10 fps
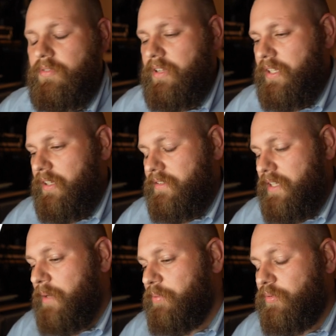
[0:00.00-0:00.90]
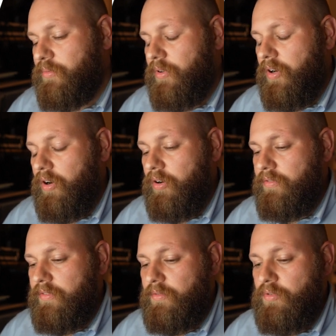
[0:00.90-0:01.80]
The example
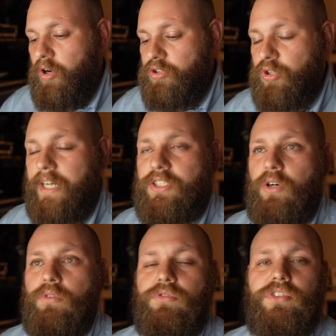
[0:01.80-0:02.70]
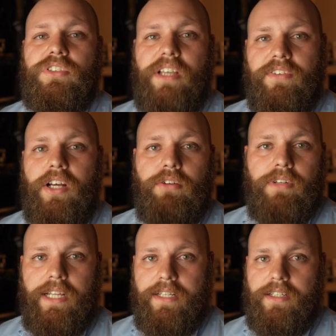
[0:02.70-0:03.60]
of trying to hold 7
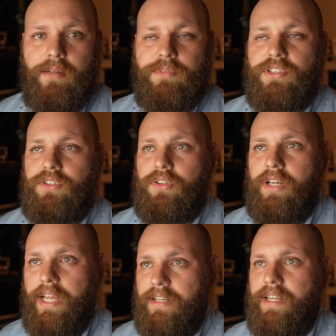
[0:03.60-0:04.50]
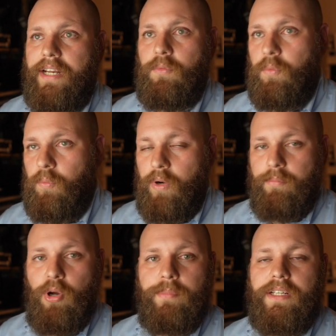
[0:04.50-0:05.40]
unrelated numbers in your head at one
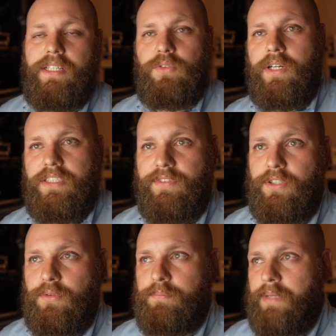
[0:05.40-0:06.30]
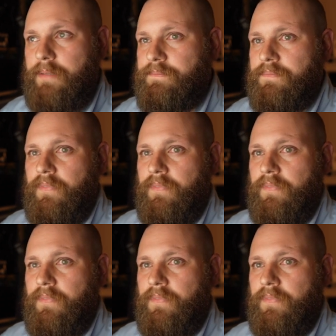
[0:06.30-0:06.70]
moment is quite difficult, but